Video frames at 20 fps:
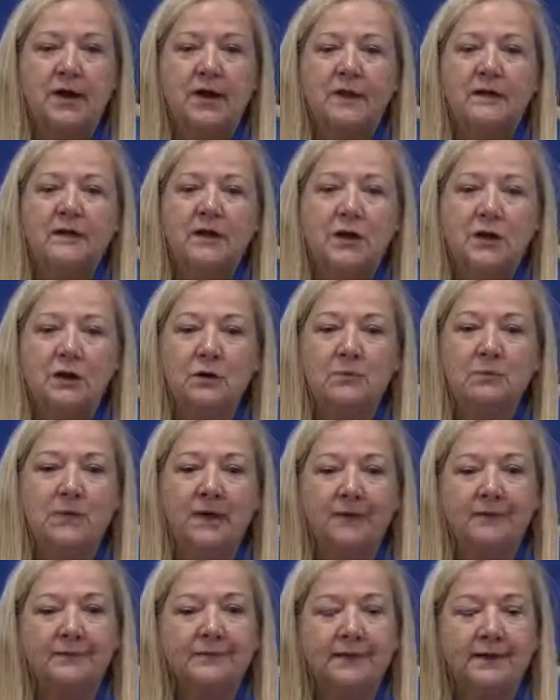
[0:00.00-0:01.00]
I know
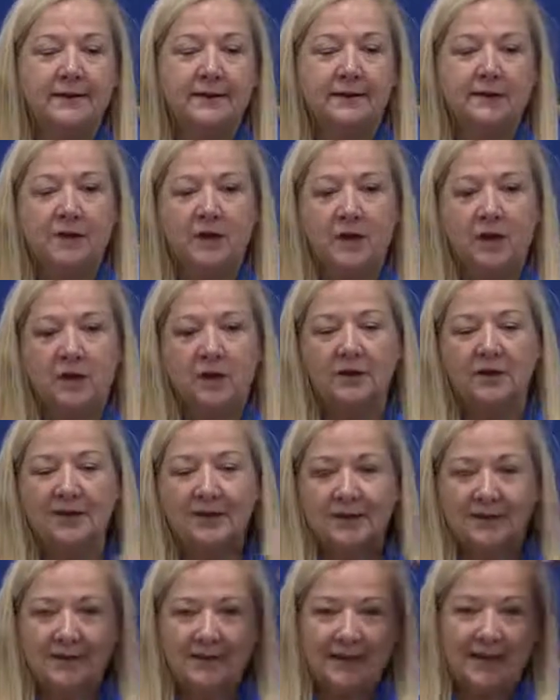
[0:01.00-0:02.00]
my son-in-law,
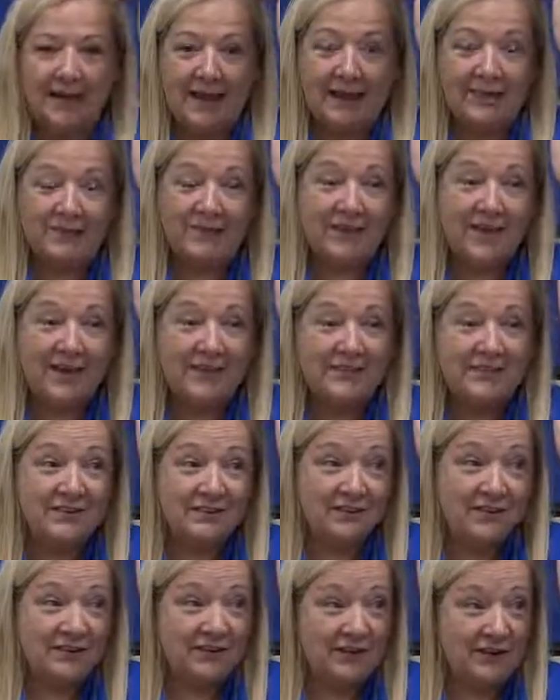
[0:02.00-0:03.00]
he had 5
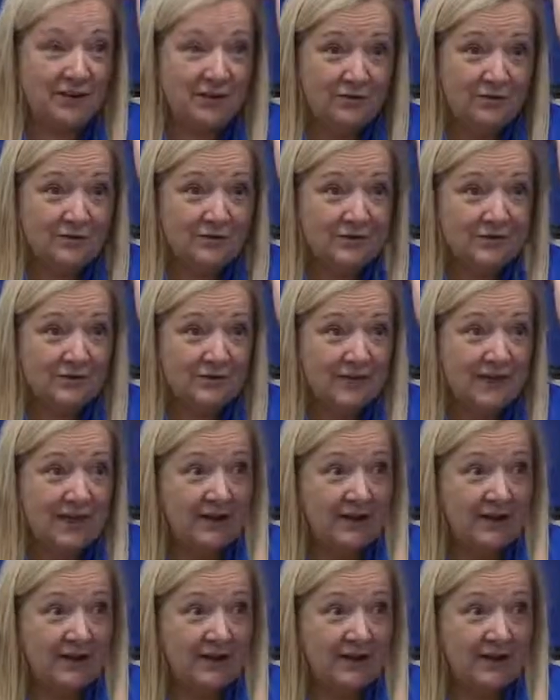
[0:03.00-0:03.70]
different loans.